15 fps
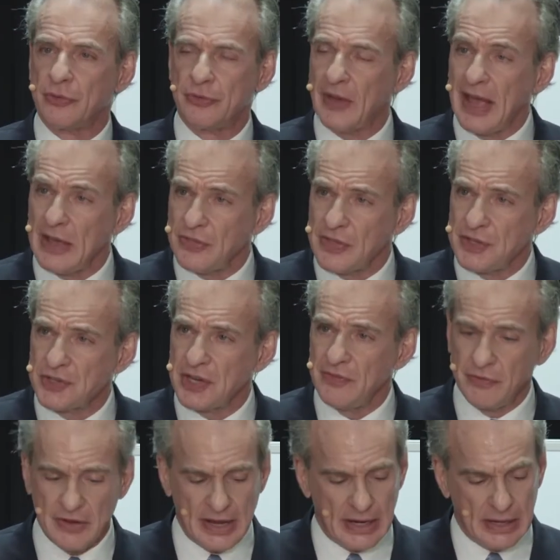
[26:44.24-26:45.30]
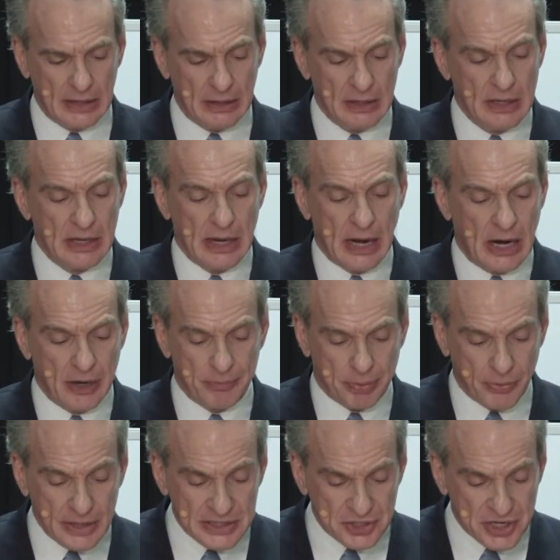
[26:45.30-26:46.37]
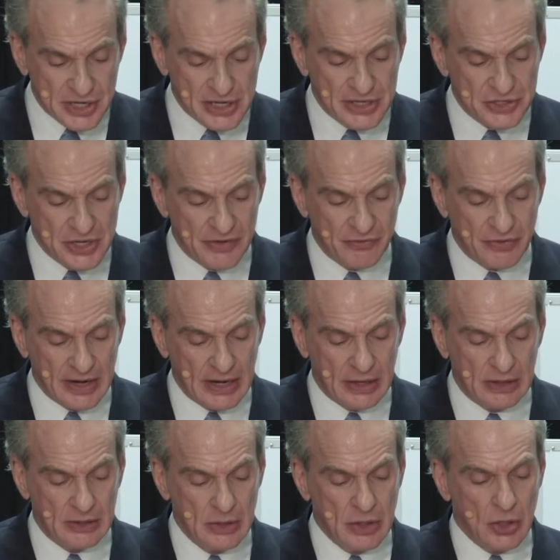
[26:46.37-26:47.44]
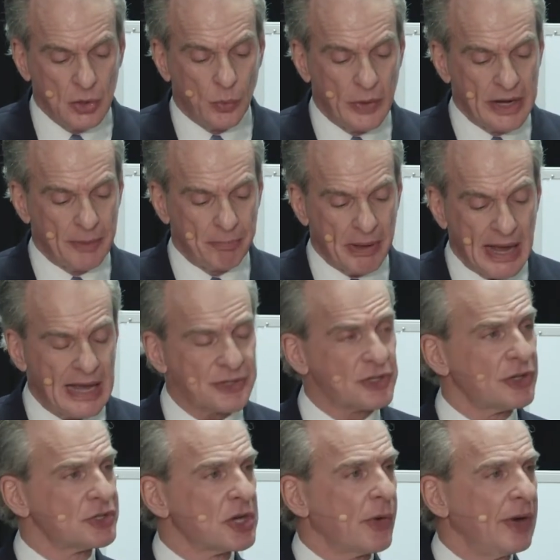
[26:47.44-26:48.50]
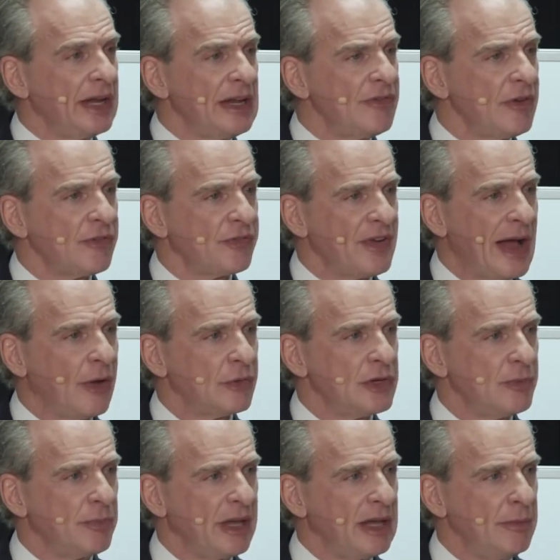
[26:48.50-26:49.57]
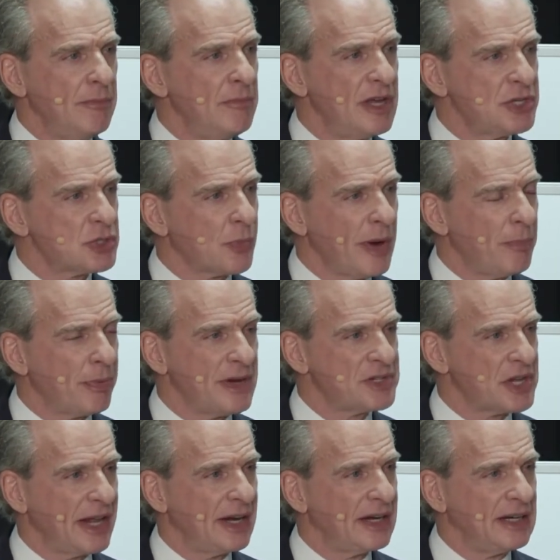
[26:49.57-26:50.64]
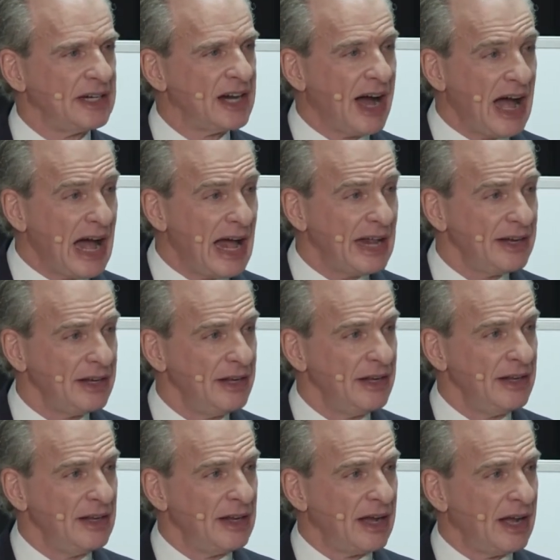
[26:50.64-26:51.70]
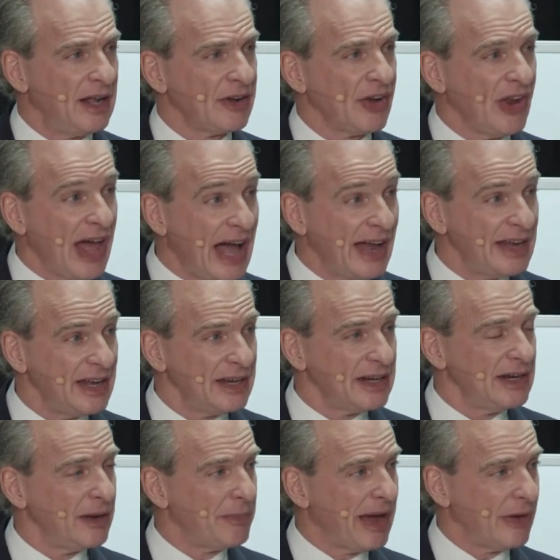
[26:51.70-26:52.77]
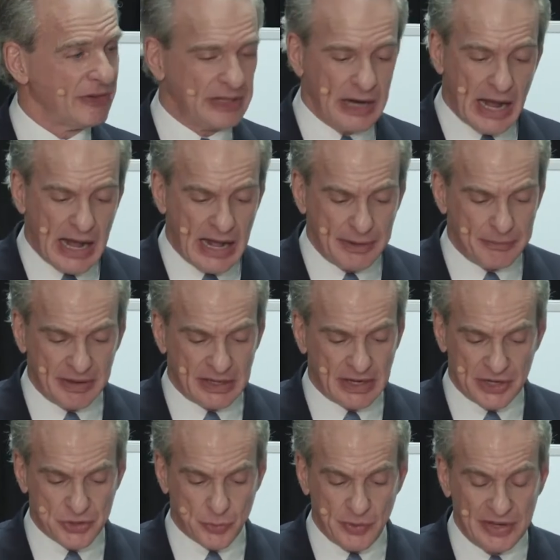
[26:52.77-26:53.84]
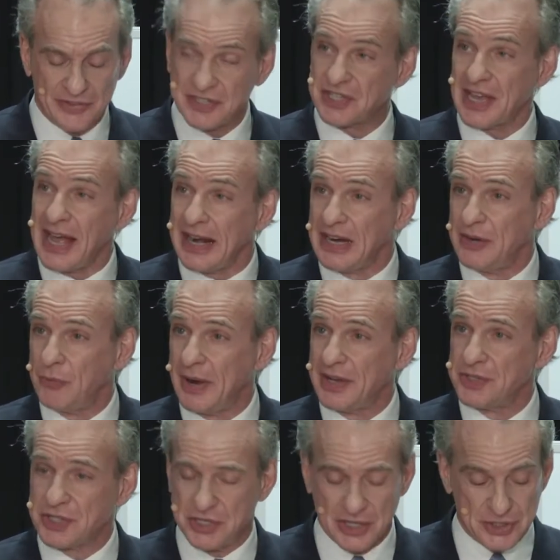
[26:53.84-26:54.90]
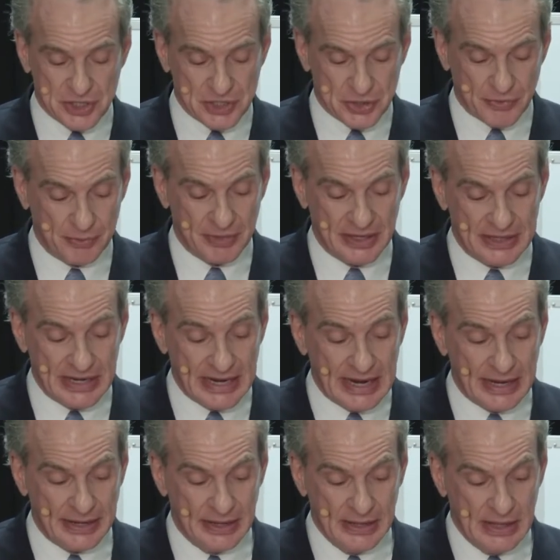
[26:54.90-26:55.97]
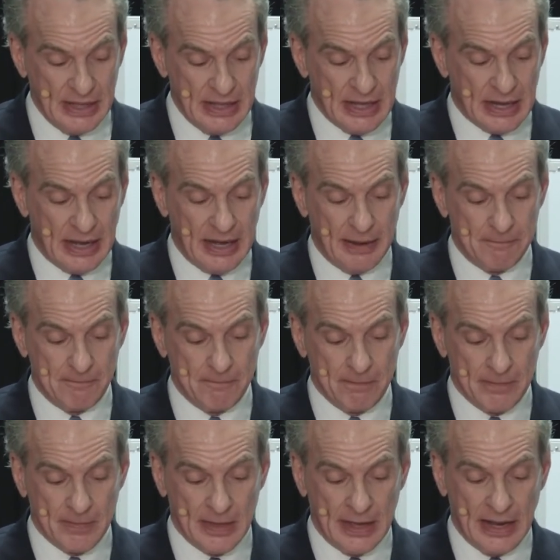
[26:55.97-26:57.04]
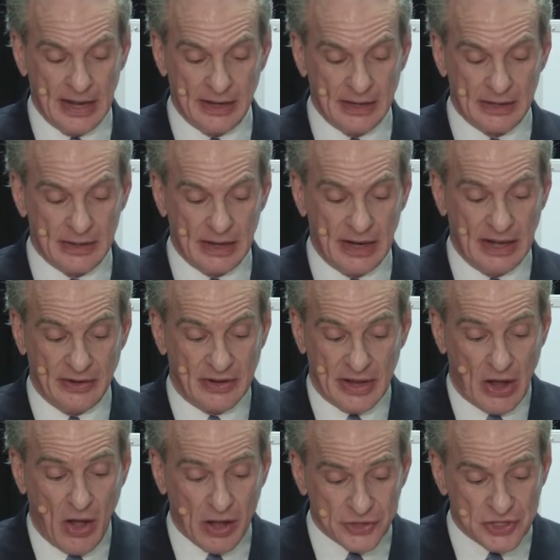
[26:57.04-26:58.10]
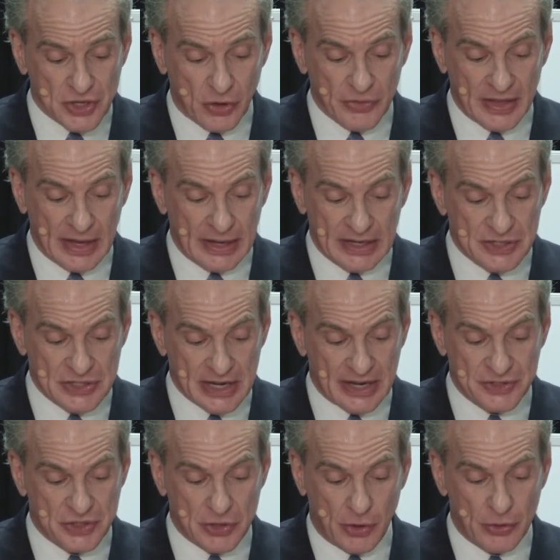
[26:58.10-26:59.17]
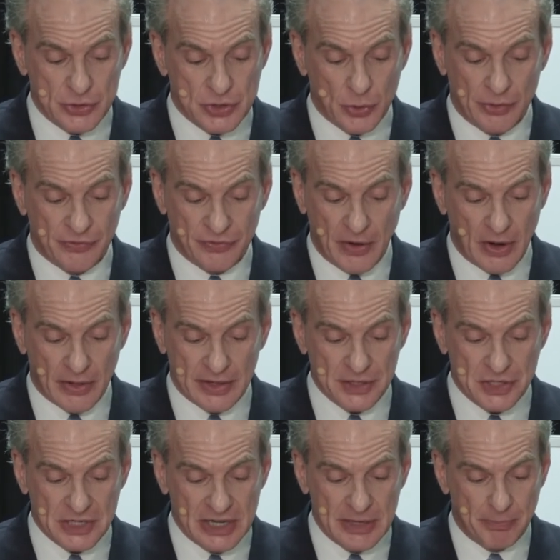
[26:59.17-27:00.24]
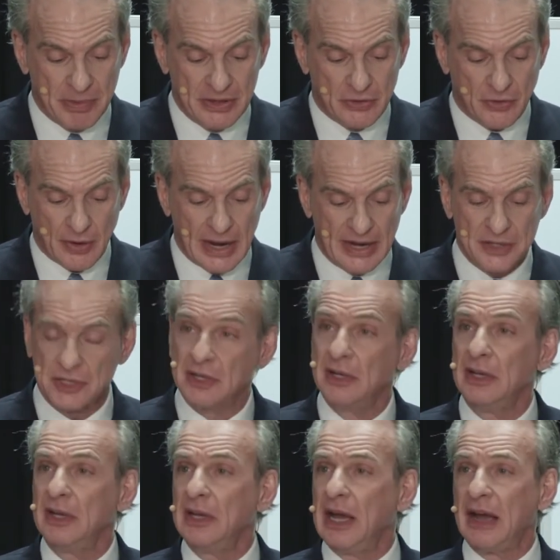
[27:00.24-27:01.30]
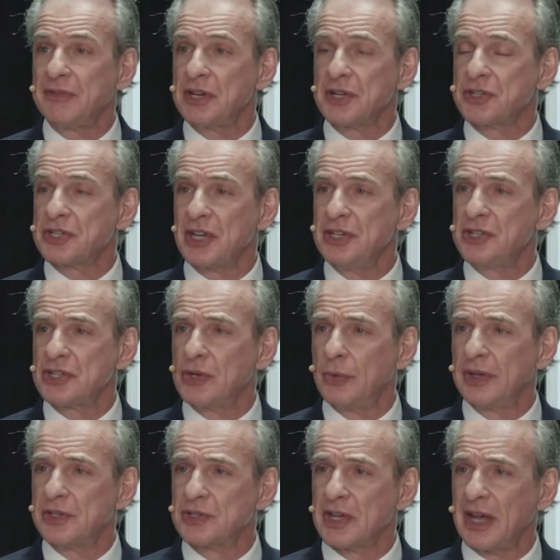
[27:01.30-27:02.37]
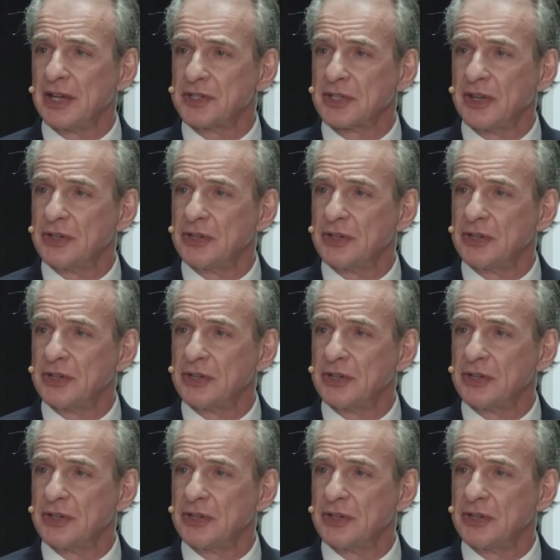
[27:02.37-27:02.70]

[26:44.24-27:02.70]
faith is in vain. Our preaching is in vain. We apostles are even found to be misrepresenting God, uh, lying about God because we've said he raised Jesus from the dead. Um, and, and also, then he says, those who have fallen asleep in Christ have just ceased to exist.